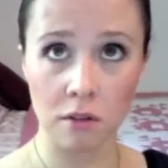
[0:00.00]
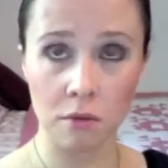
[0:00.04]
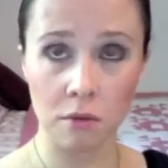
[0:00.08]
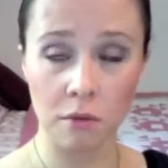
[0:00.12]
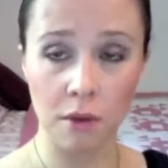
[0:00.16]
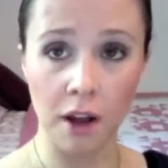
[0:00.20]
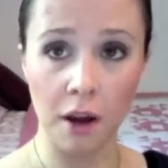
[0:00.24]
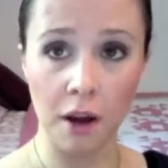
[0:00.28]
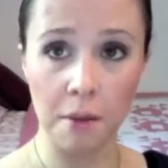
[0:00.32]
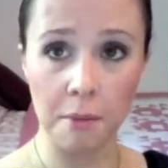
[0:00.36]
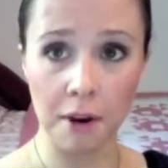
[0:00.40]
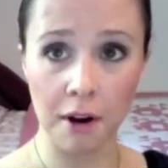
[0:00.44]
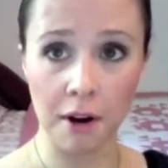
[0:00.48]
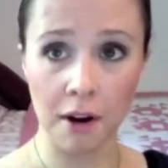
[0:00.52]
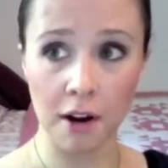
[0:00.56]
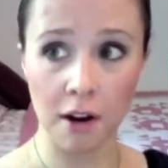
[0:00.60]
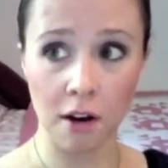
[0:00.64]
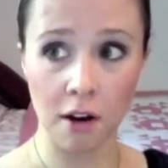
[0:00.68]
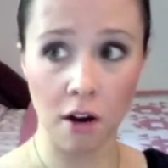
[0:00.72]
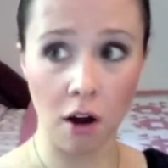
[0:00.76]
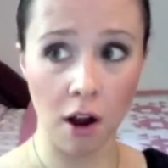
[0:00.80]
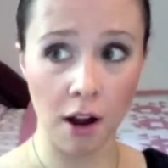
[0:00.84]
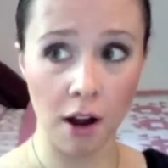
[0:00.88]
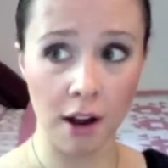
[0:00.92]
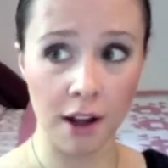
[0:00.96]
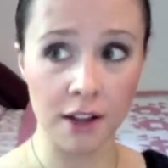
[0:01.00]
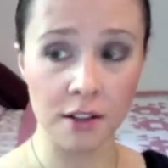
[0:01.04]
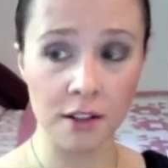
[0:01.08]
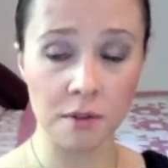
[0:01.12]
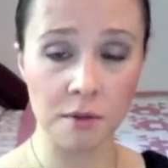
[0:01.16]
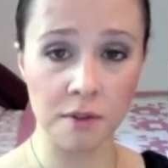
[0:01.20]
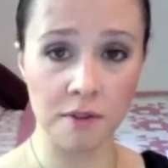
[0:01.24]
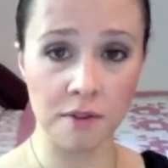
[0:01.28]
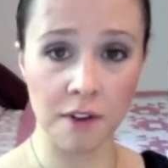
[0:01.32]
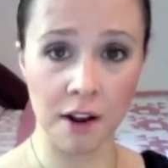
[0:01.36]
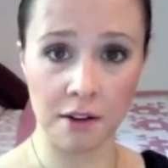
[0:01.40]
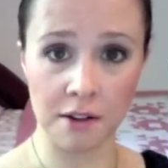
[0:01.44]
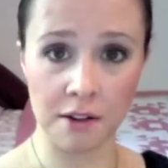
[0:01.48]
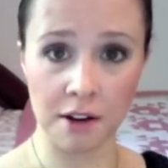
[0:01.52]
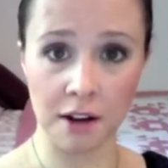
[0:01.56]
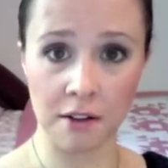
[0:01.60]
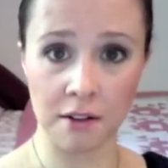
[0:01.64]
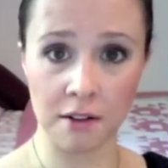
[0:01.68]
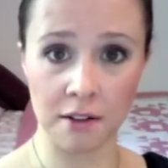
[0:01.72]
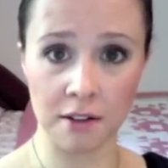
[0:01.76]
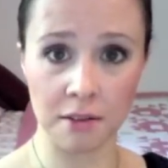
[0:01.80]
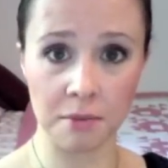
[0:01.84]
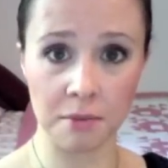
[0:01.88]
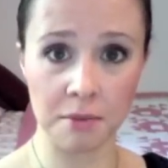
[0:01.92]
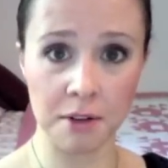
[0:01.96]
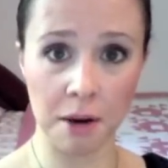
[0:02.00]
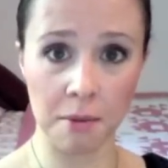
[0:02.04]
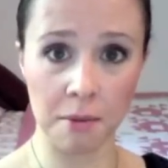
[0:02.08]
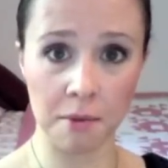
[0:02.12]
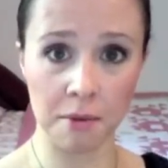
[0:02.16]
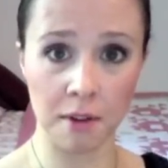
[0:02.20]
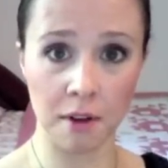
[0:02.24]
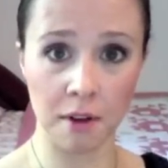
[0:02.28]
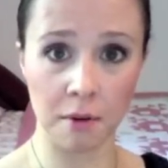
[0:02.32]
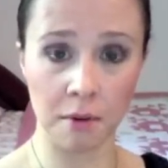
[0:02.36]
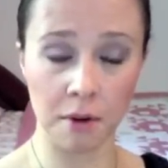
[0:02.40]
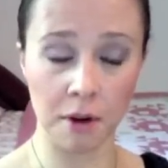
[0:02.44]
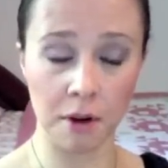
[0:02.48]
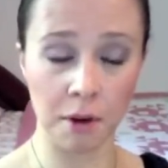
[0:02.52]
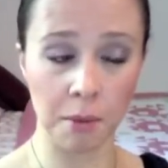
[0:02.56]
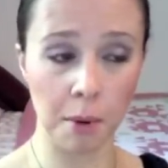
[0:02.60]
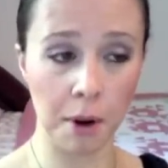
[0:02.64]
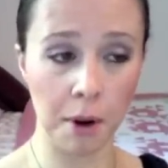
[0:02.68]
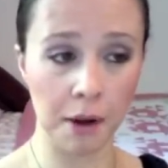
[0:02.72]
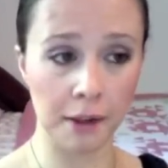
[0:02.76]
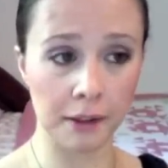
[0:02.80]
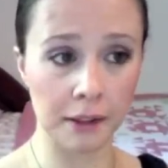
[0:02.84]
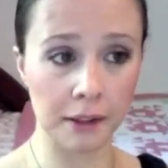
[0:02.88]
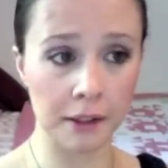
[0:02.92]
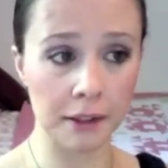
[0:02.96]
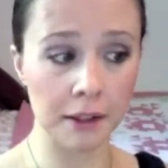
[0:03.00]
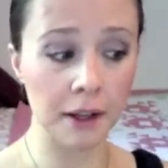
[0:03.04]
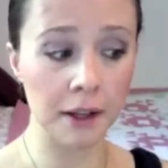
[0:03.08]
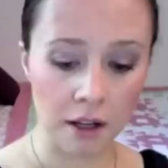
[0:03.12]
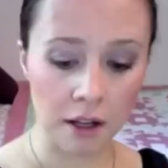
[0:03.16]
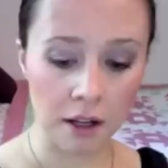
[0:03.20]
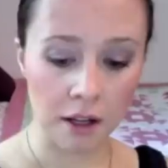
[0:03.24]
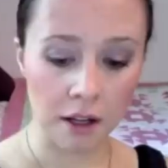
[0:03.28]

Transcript: We got married in August, we found out in September that we were pregnant.